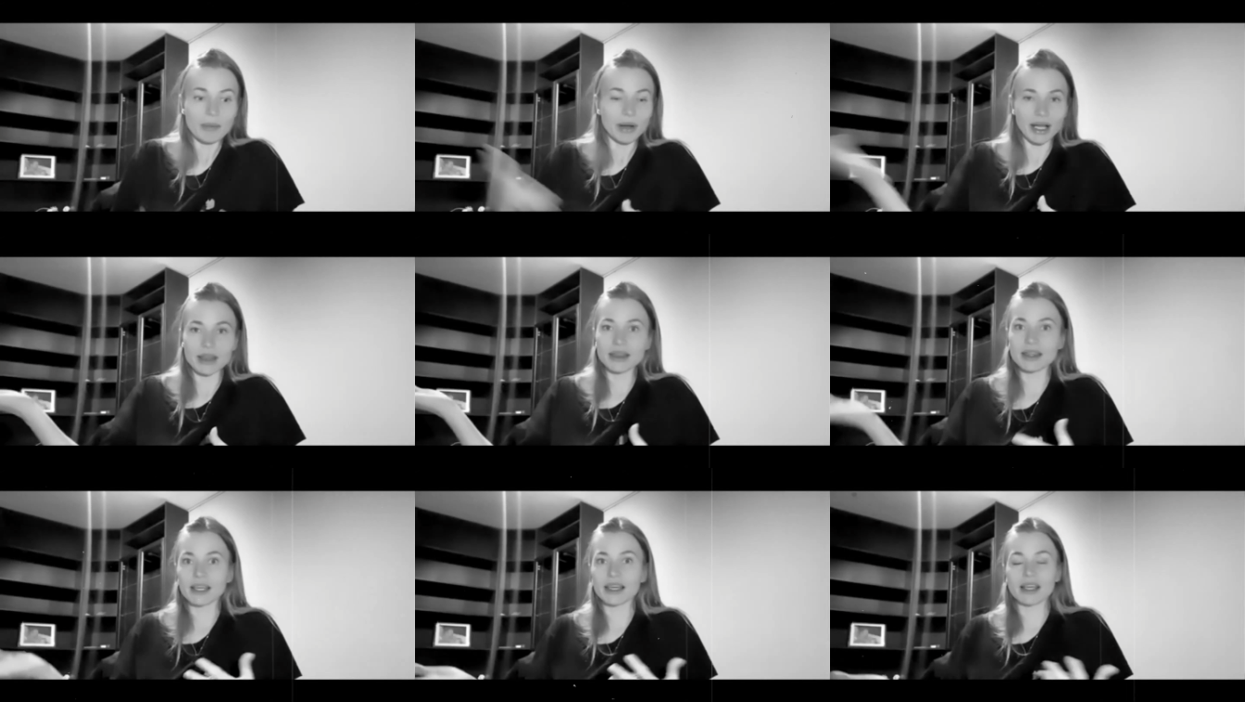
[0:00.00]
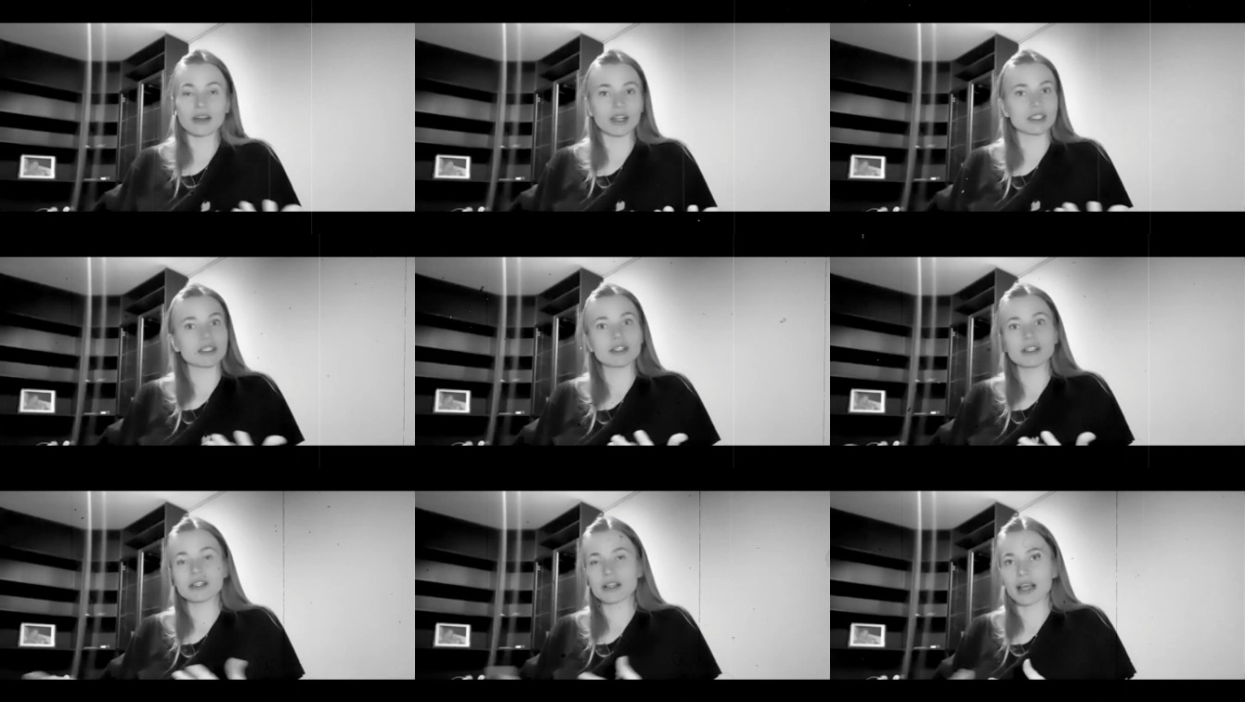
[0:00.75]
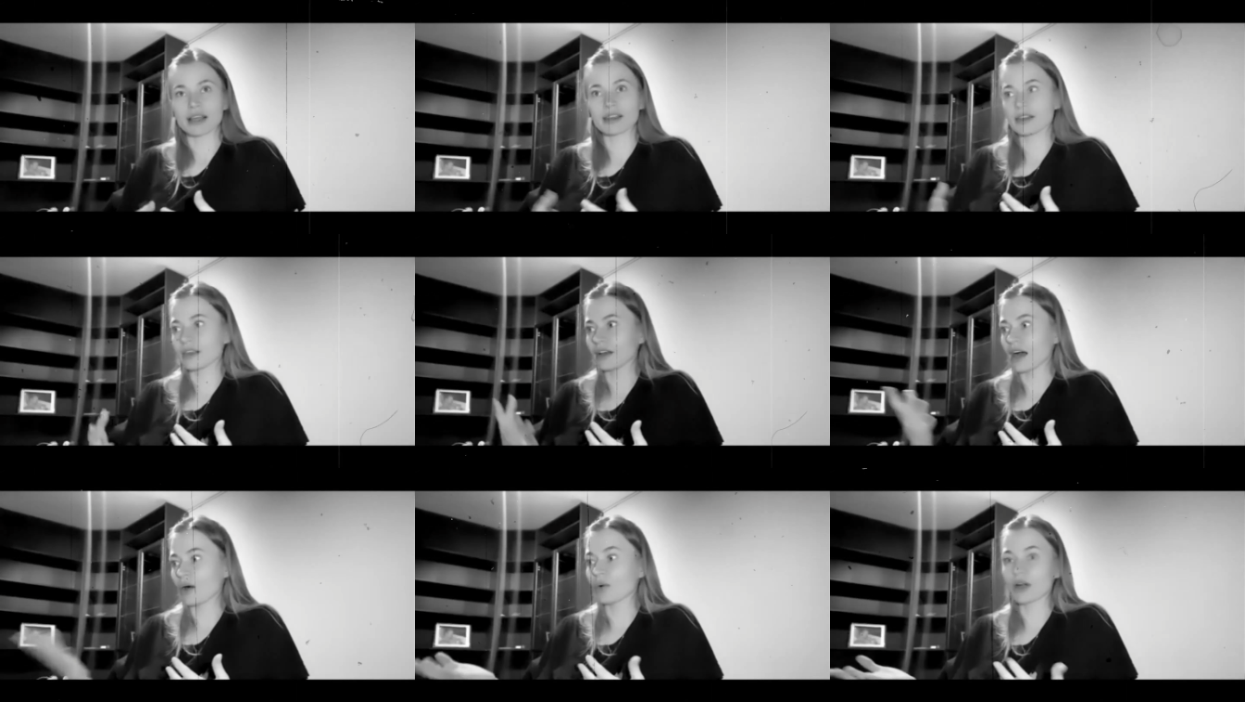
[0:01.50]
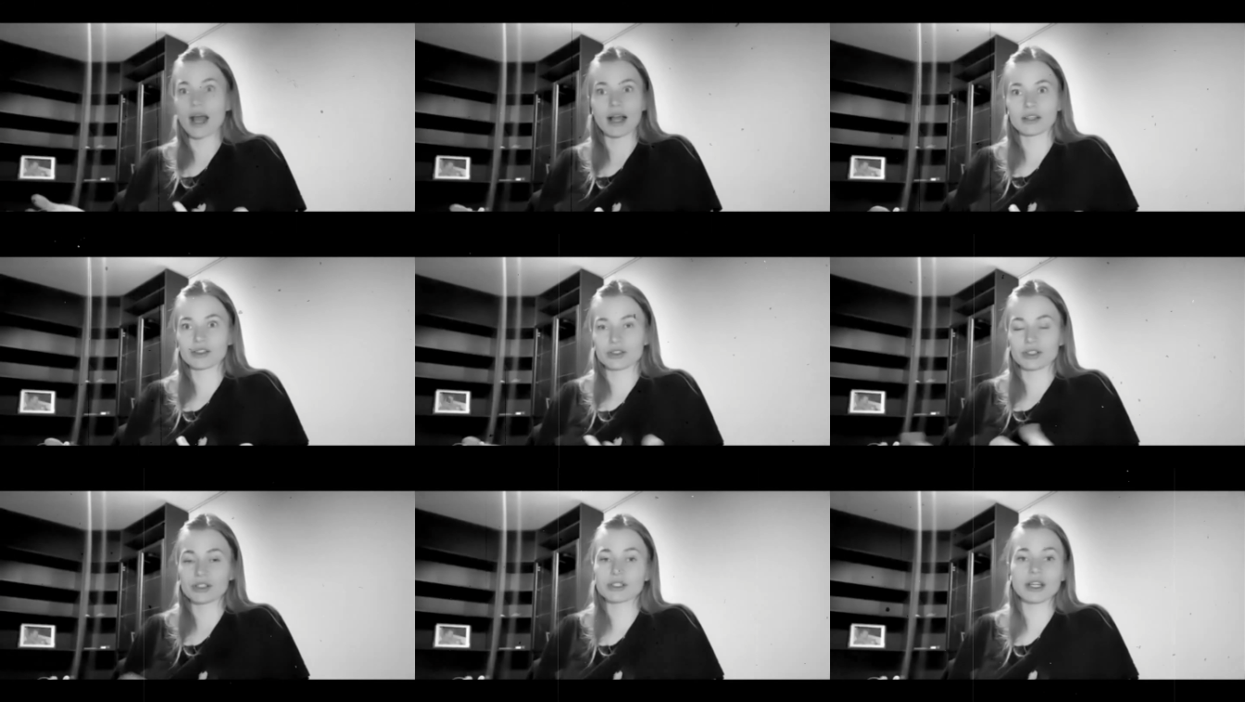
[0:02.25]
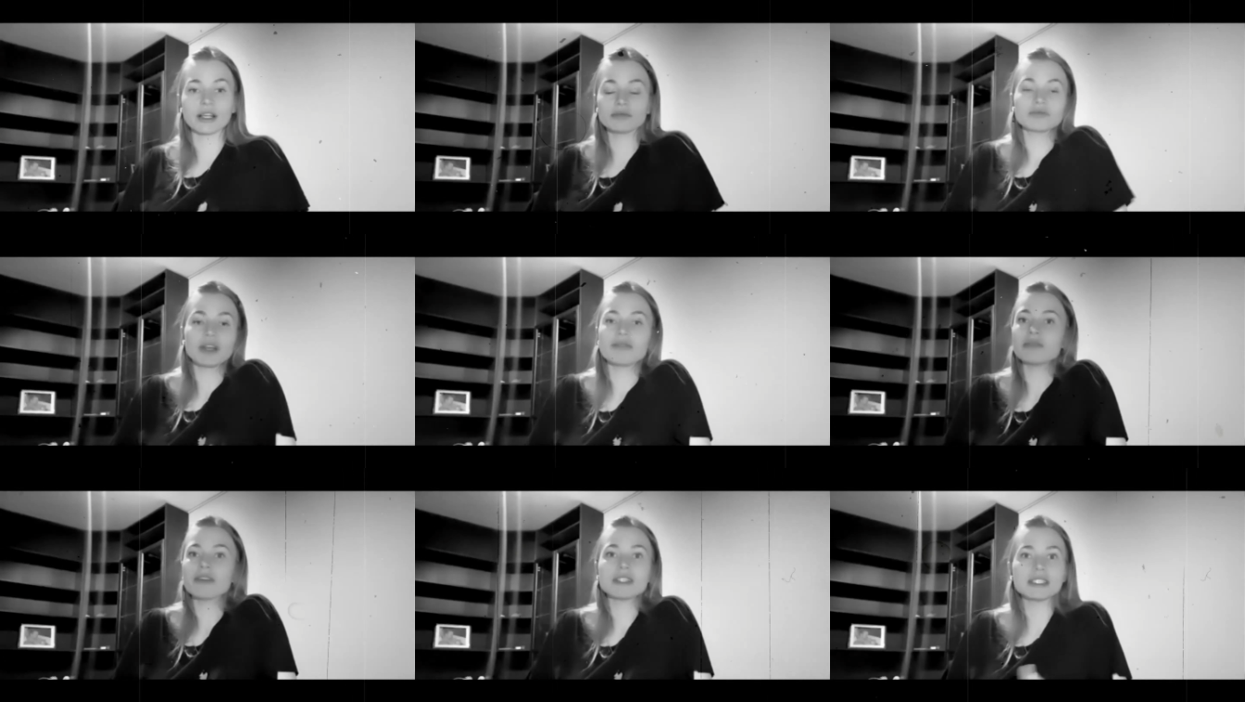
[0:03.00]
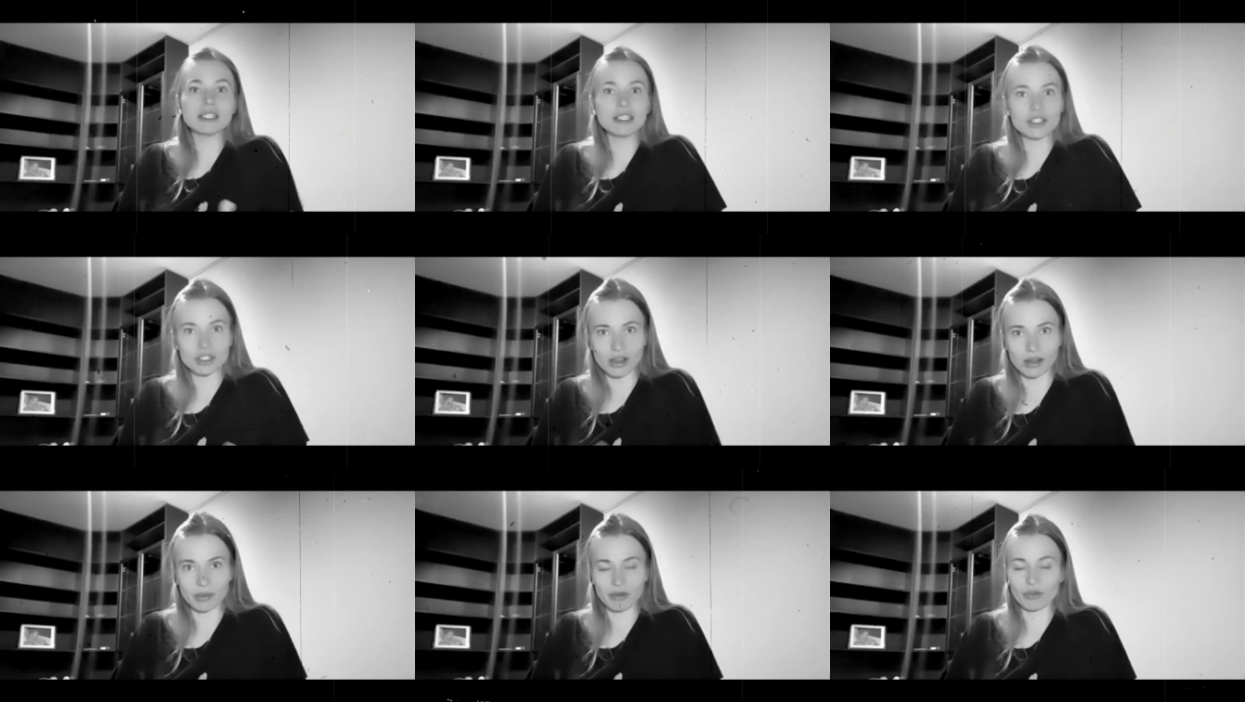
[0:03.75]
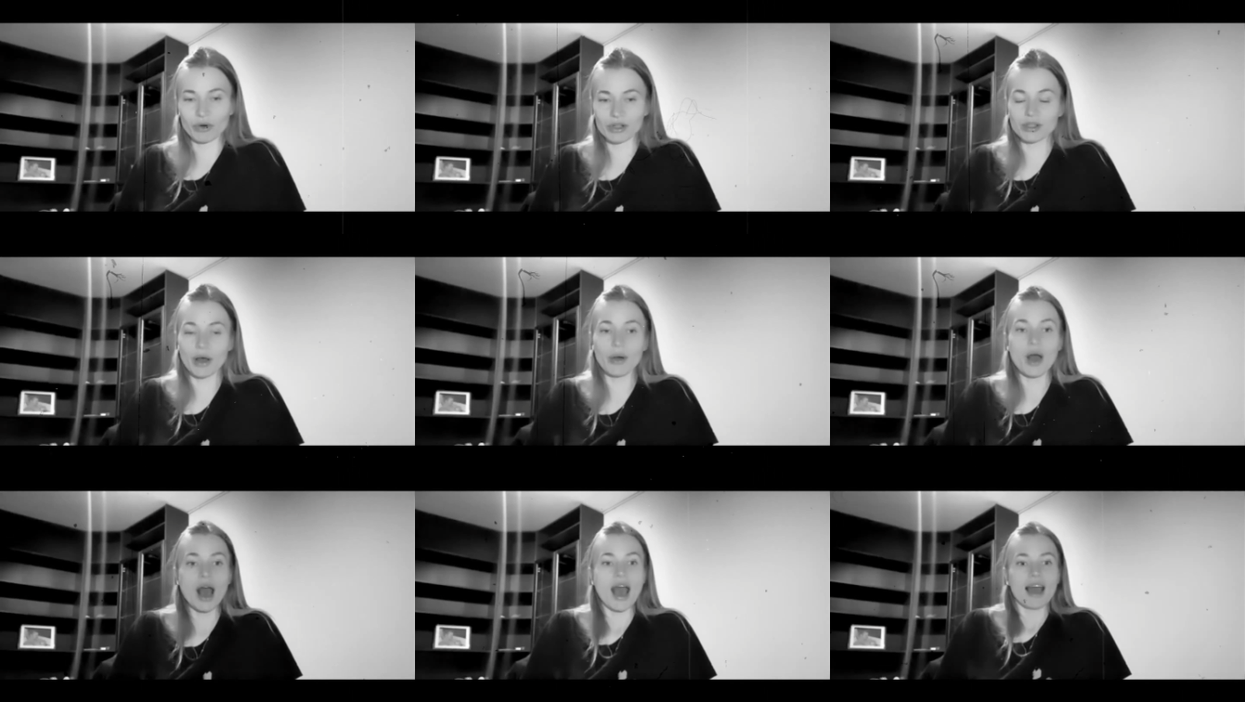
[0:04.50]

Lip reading: But the character, like our actors, they've never seen each other before, so